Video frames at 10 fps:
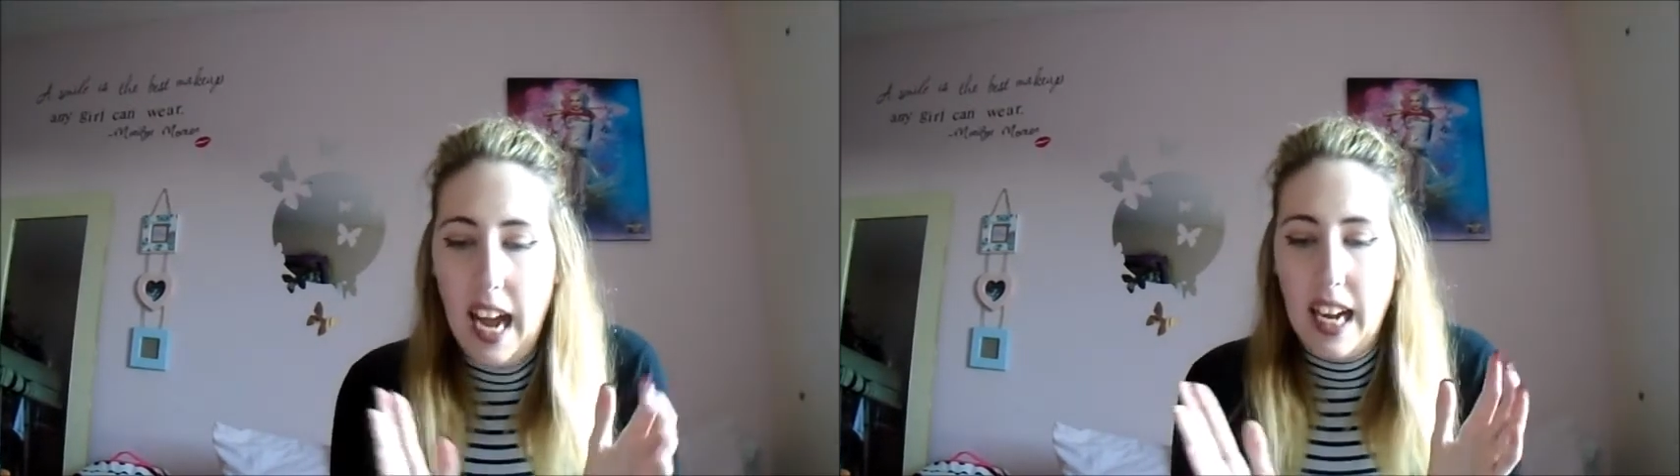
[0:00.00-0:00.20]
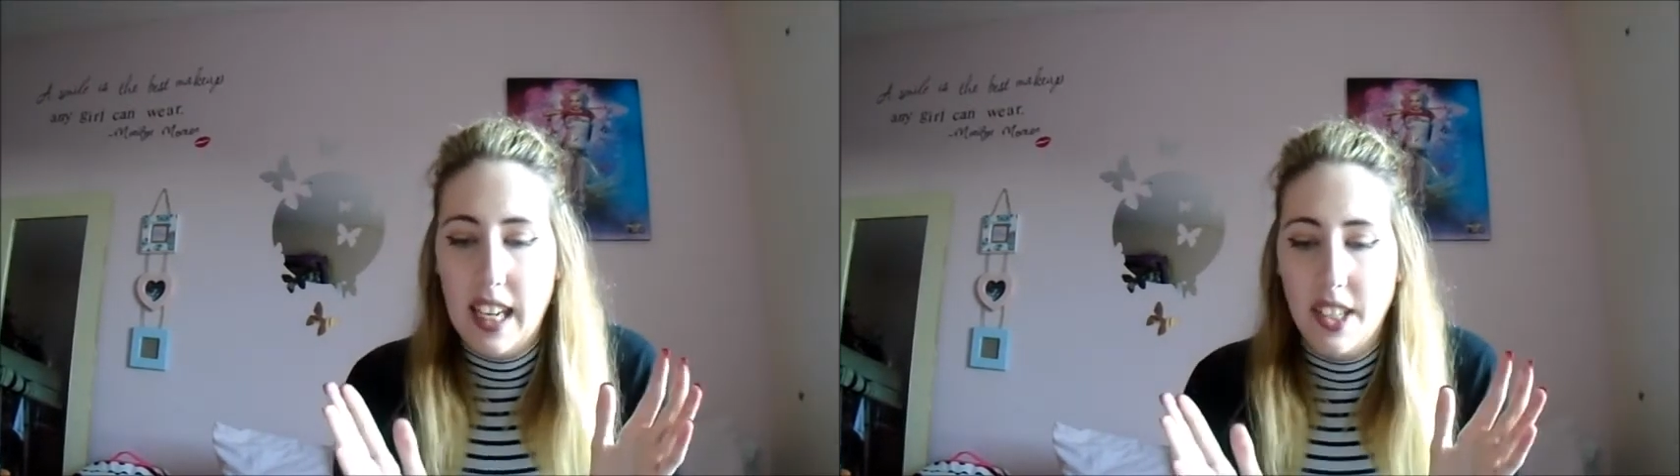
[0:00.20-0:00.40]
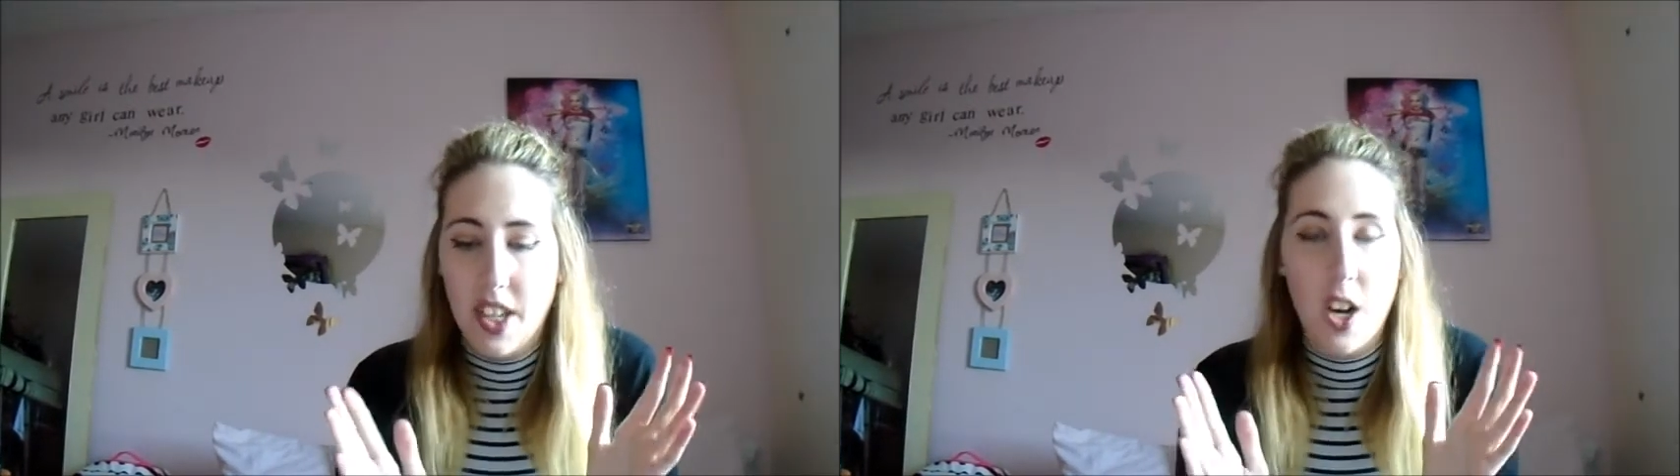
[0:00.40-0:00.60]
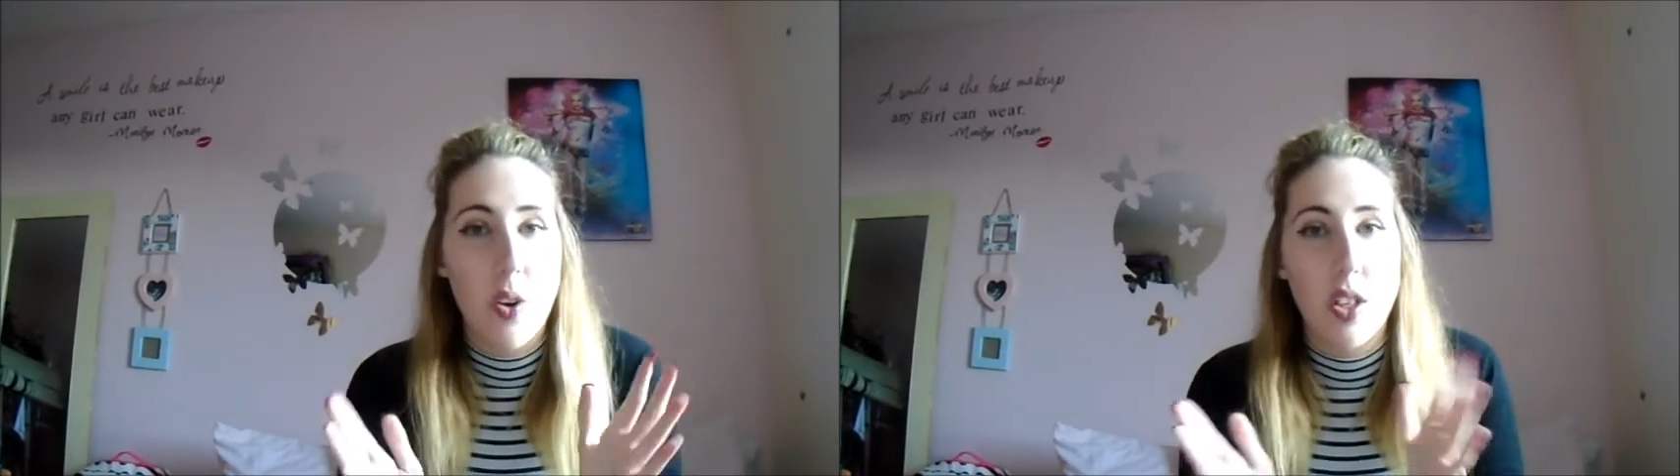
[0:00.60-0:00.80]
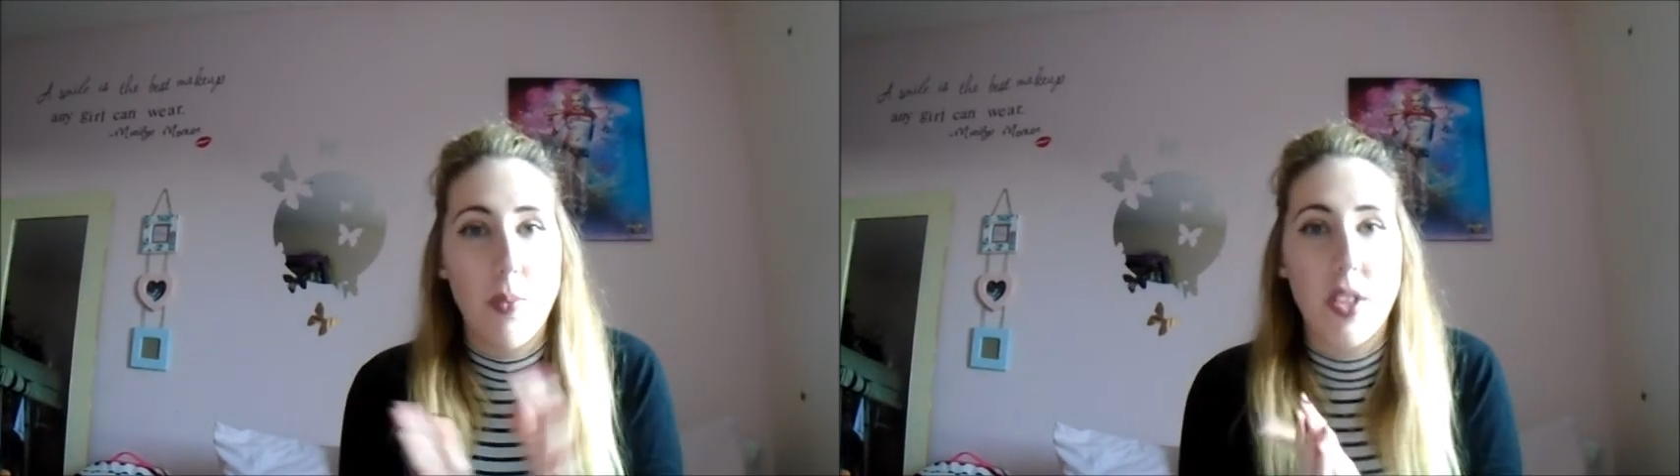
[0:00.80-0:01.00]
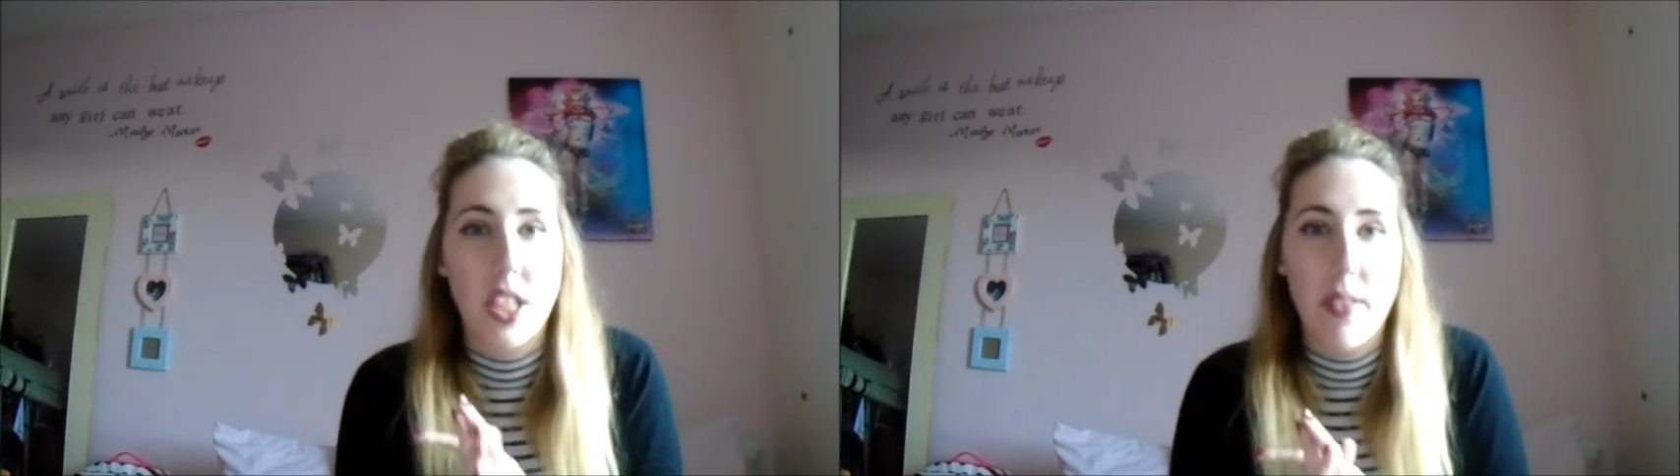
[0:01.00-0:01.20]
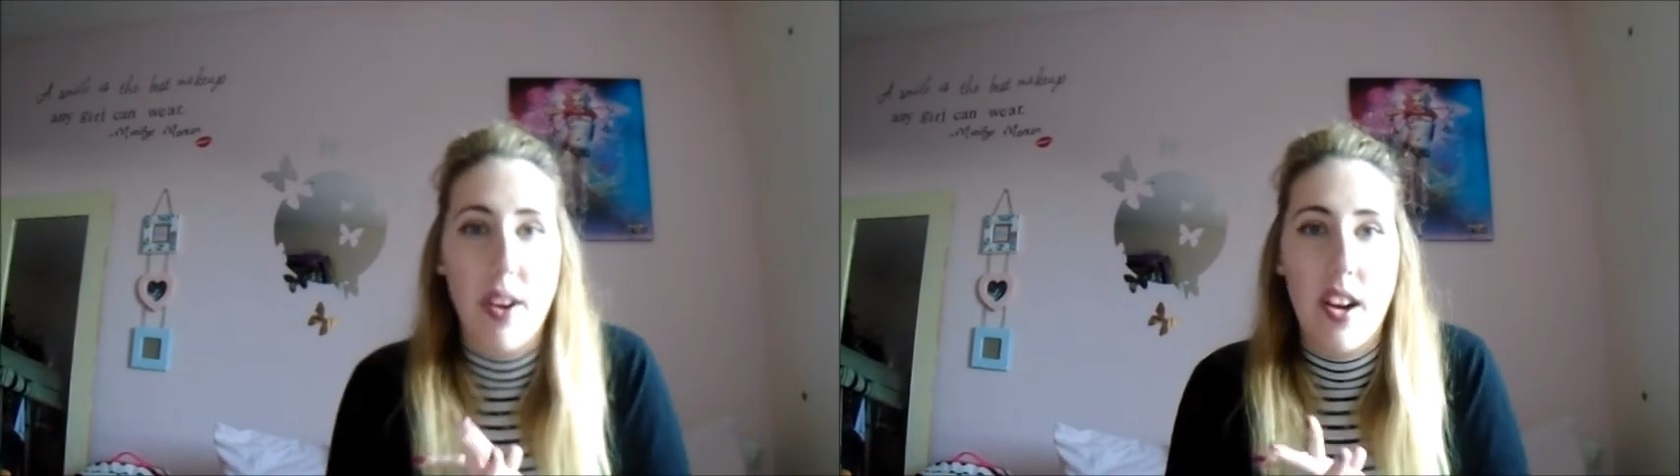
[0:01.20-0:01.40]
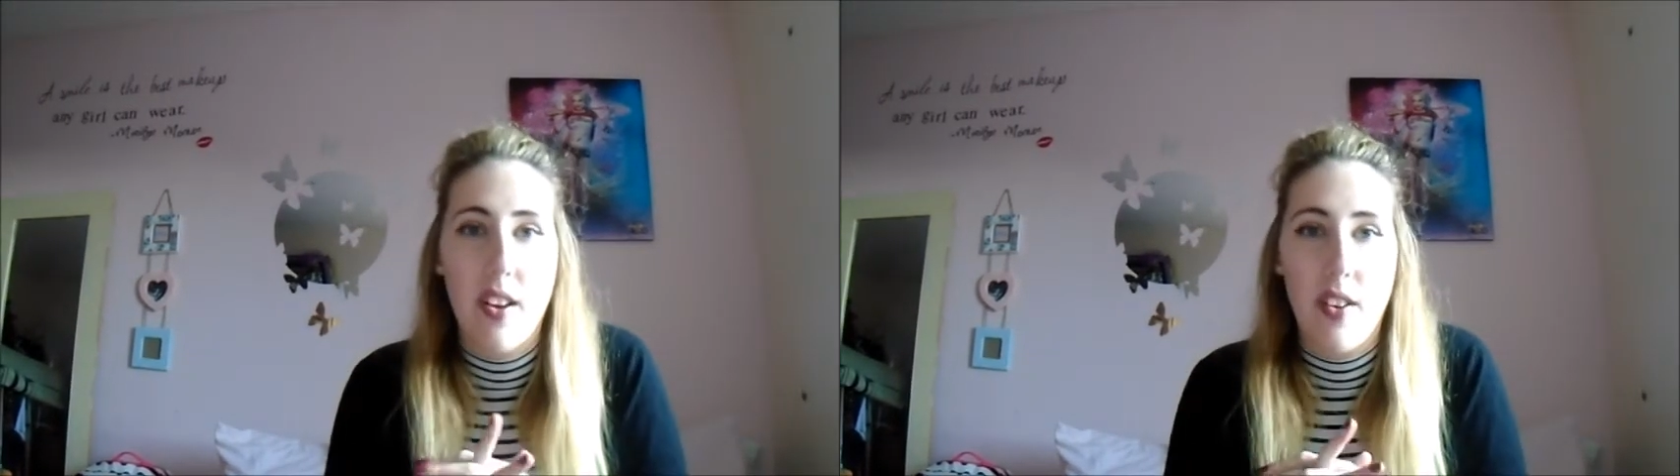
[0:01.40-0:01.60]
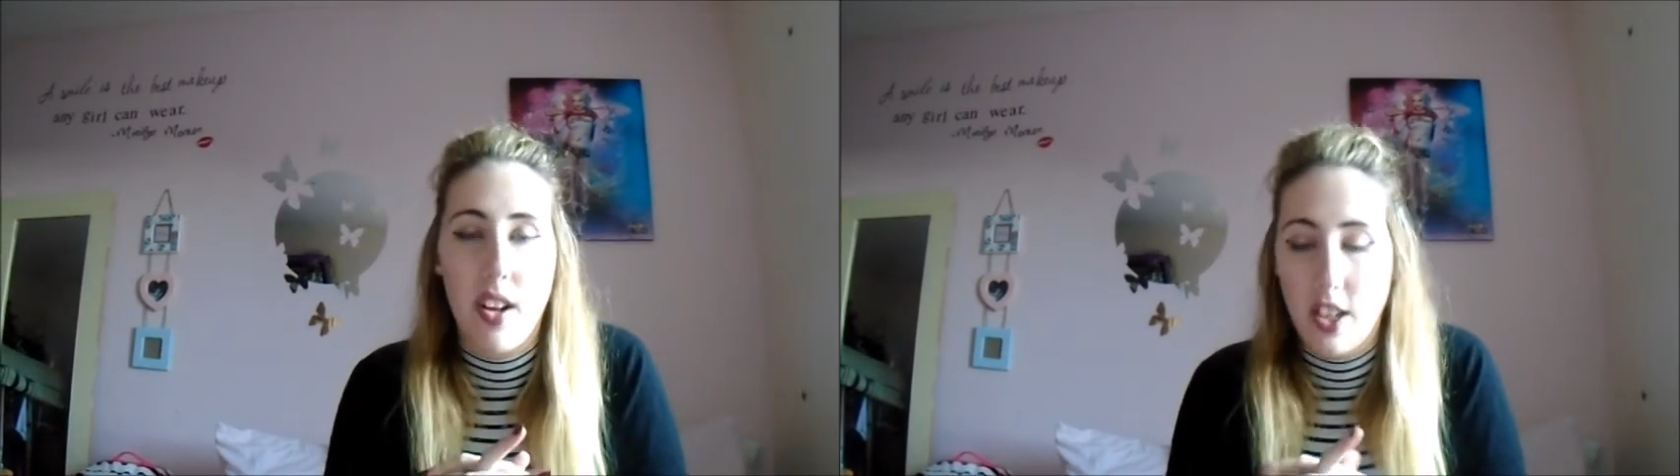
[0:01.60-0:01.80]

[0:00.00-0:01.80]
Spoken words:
And I also want to give out